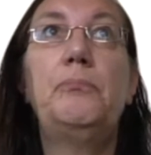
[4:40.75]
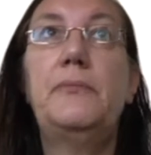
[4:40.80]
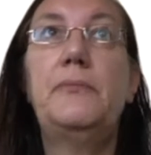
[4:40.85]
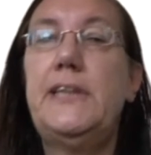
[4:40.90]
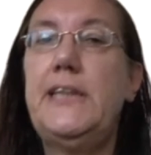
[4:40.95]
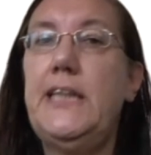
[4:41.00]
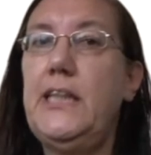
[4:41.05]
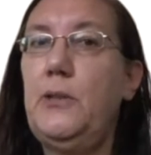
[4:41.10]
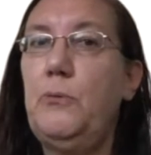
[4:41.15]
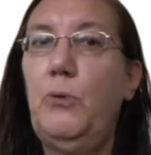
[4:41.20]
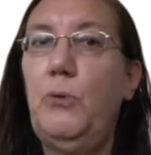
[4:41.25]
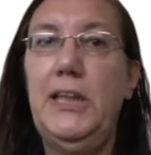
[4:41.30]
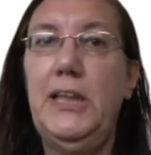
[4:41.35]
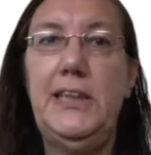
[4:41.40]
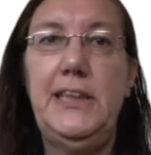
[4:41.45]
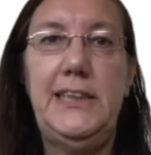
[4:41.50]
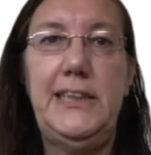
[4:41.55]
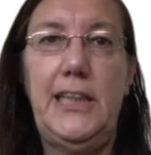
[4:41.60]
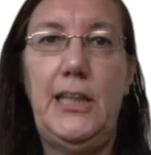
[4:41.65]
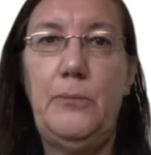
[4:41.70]
Take one
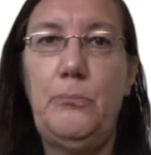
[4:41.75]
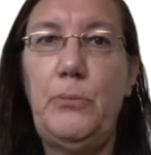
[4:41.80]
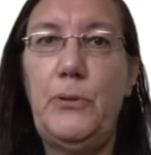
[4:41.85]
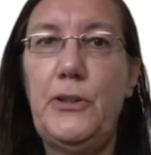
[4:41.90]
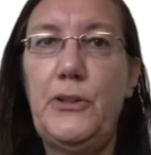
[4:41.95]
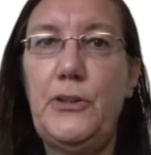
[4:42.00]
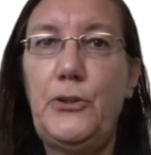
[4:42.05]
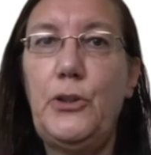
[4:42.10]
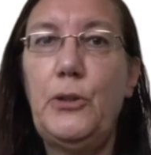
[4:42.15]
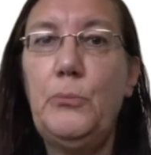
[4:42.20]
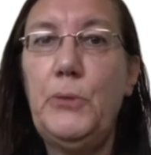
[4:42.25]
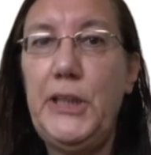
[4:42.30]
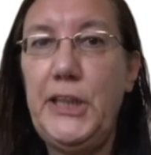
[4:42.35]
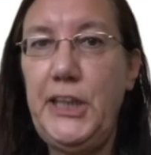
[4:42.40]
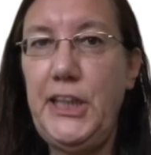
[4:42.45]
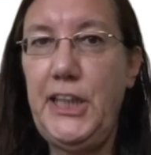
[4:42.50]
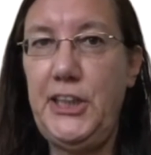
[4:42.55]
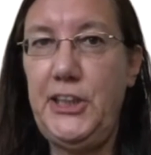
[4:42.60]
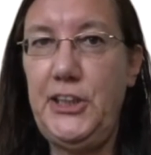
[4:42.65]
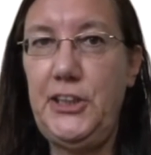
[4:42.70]
example, the
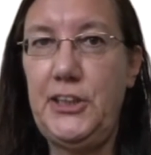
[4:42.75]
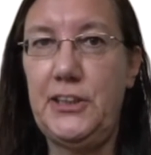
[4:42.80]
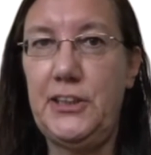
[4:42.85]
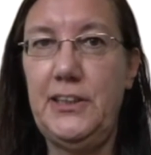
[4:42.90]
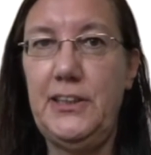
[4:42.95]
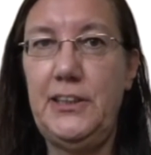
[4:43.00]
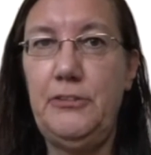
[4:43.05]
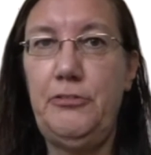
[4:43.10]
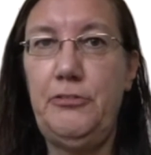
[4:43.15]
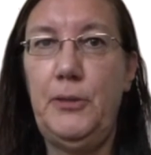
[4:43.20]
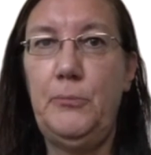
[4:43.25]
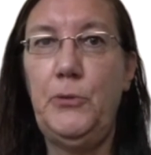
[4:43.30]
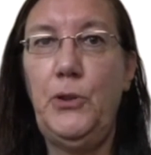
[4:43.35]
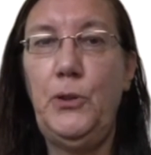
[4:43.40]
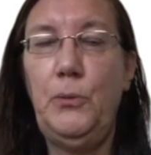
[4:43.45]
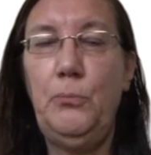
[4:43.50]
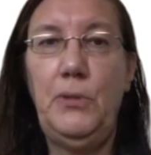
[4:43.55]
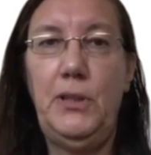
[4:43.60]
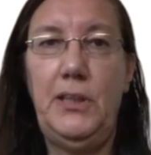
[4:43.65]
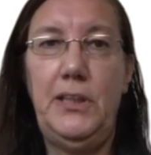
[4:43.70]
communication. If I'm
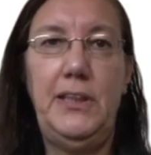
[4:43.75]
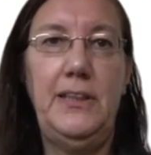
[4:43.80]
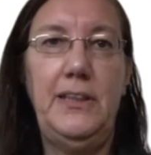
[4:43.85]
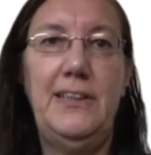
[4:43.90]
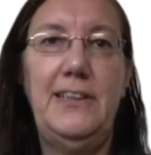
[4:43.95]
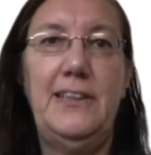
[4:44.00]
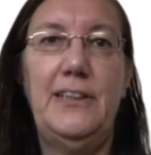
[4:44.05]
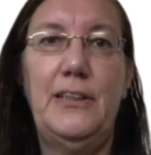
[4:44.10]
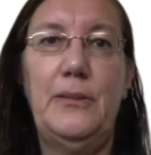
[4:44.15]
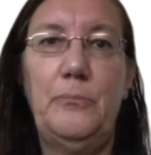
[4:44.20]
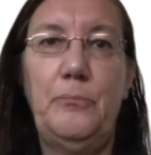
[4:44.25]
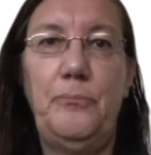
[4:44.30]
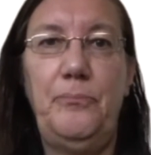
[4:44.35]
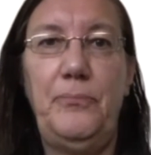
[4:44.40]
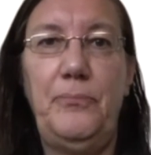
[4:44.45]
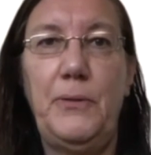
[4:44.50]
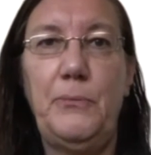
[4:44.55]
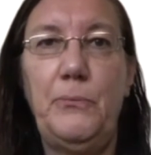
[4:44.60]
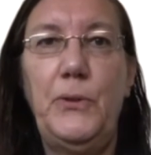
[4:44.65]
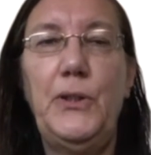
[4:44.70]
normally
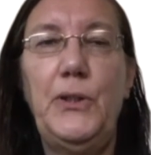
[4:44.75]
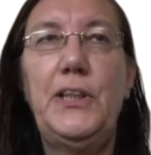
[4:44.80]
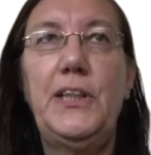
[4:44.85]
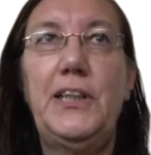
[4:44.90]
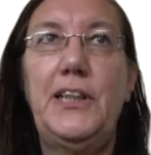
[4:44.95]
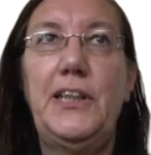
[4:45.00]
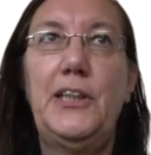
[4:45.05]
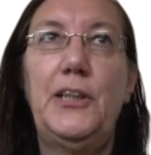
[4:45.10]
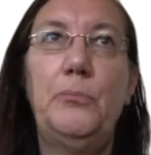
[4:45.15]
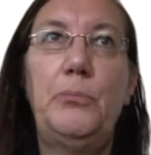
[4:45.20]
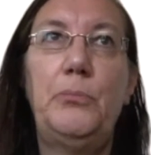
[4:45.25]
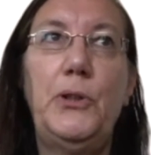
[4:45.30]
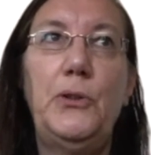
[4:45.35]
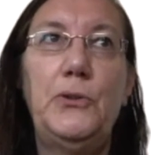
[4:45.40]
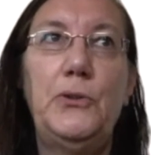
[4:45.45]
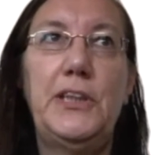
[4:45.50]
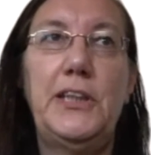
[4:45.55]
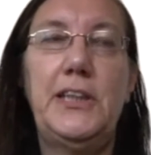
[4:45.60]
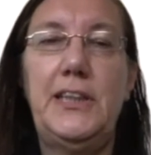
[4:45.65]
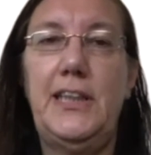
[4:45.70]
working in a
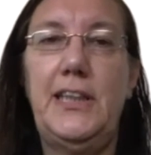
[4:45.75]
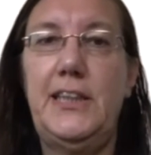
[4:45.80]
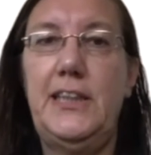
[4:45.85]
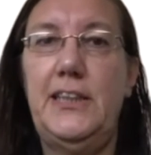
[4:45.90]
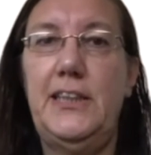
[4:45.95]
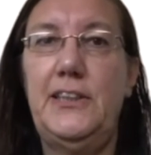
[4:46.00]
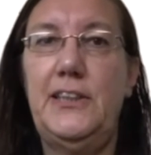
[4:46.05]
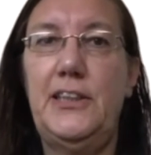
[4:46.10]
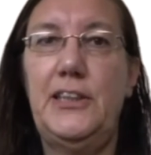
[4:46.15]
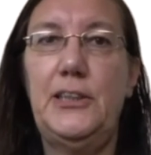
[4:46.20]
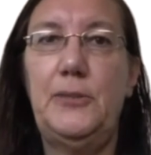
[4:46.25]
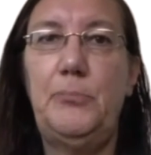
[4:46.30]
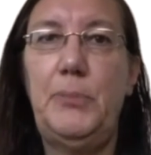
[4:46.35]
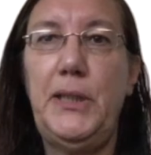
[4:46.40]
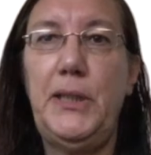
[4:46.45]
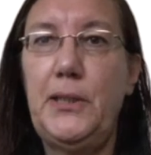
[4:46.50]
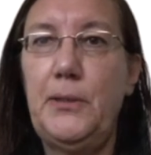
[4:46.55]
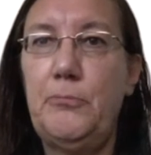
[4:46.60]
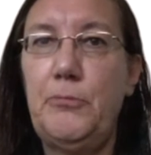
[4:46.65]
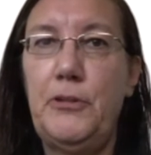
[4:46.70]
project, I can just
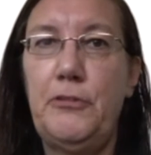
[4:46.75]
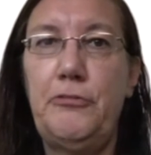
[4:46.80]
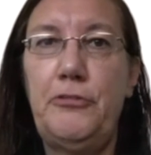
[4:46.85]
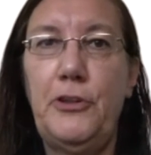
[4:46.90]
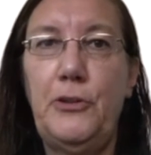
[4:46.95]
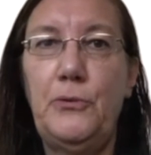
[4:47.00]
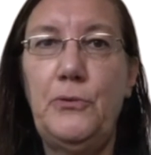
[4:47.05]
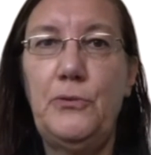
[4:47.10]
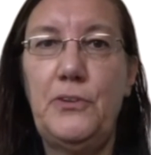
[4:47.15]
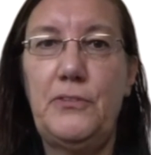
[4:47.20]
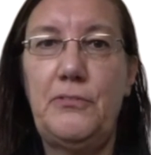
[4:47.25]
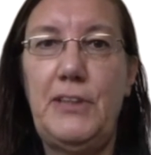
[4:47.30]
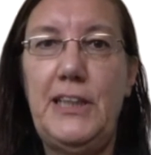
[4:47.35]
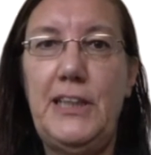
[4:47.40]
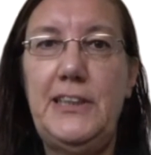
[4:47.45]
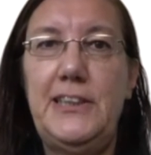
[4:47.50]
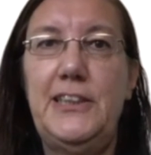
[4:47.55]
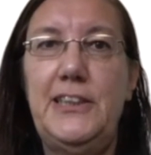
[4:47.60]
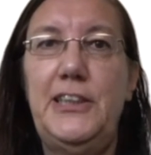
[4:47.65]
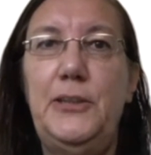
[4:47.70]
pick up the phone or
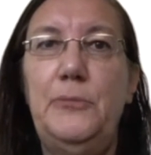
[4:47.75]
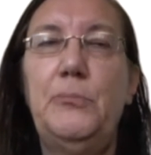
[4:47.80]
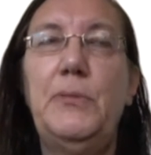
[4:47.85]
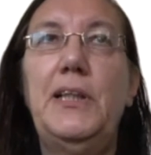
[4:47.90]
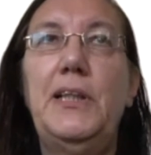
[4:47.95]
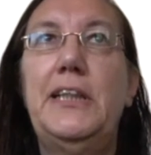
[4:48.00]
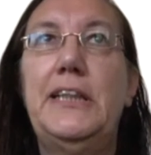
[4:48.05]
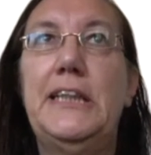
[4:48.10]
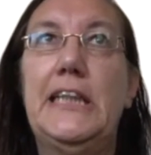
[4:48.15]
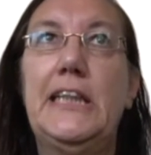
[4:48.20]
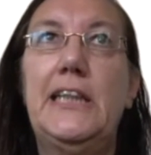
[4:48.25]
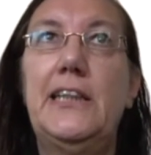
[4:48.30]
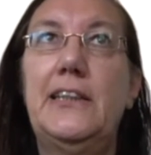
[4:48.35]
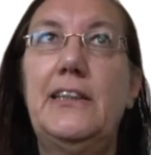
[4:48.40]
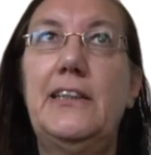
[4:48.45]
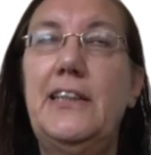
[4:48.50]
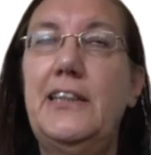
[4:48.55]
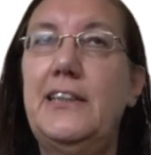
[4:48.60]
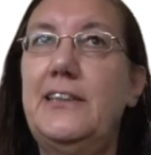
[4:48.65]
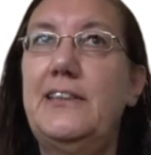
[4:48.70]
write an email and I can
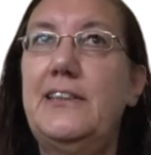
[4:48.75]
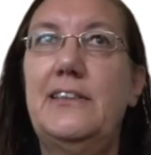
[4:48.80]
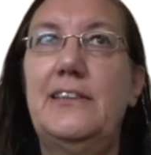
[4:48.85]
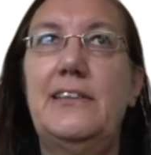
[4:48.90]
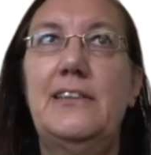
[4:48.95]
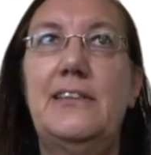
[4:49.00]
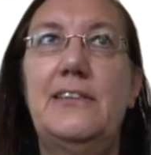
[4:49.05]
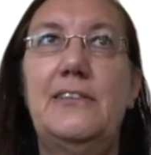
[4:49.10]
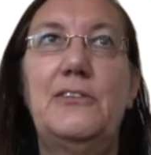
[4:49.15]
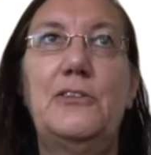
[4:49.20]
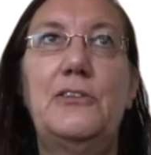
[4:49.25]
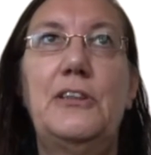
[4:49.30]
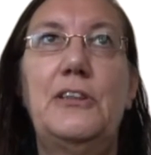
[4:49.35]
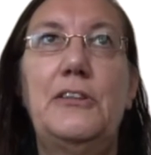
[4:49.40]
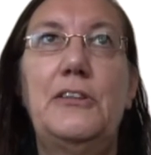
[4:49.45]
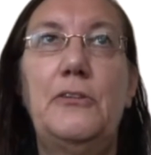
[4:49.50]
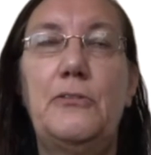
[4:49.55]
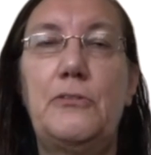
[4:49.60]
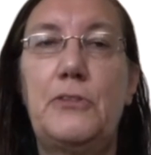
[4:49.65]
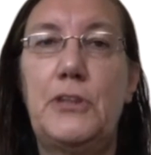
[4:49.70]
get, or
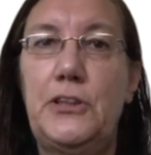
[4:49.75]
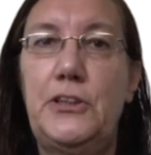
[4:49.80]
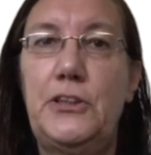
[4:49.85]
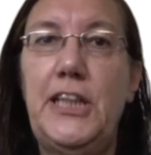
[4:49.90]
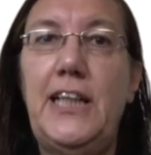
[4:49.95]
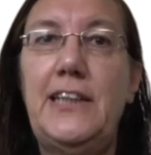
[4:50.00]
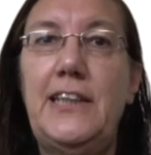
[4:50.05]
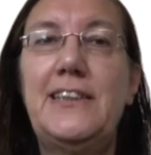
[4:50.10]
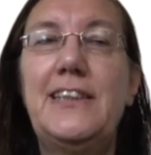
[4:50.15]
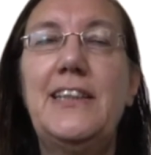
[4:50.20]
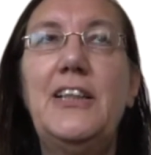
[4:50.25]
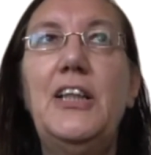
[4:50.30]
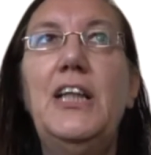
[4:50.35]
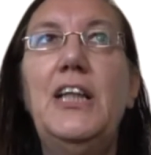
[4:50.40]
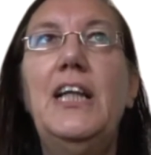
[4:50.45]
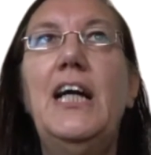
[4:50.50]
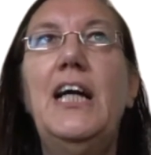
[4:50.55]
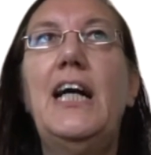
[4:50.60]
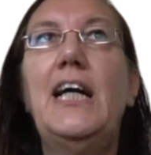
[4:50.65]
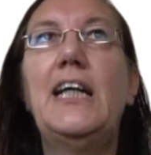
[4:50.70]
a chat,
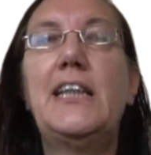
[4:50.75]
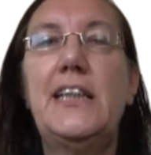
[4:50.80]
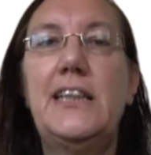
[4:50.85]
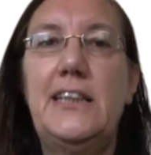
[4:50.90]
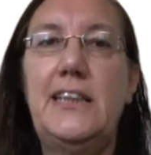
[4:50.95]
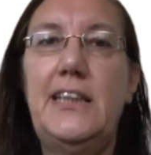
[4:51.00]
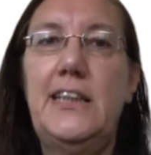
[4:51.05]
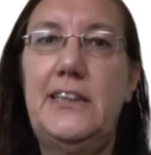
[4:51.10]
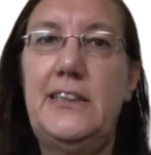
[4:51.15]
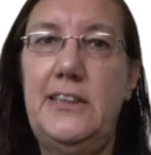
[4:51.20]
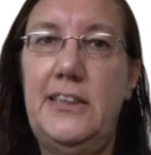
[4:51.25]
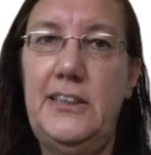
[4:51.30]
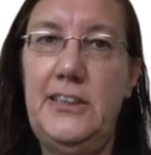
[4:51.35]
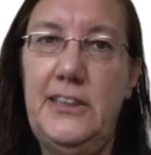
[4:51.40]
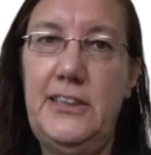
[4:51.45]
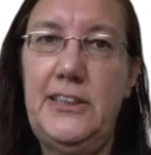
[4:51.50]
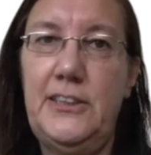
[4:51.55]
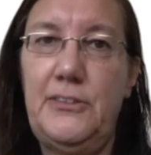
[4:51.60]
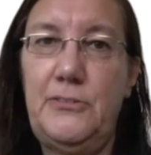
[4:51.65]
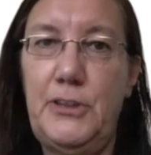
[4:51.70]
I can get an
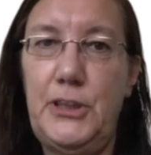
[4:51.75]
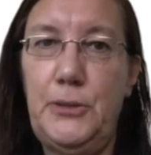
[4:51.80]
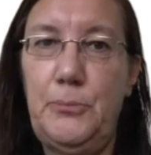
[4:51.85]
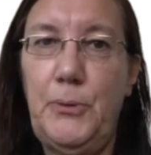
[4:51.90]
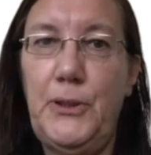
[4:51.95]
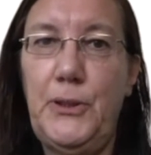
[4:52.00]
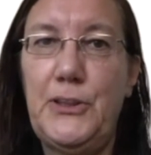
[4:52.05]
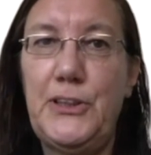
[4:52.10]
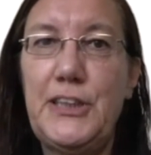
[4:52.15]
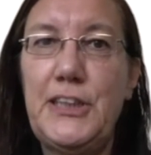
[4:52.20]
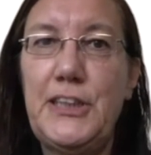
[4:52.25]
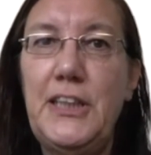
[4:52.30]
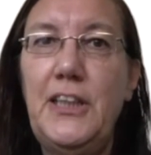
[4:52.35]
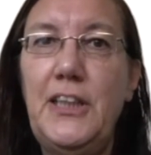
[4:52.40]
instant response.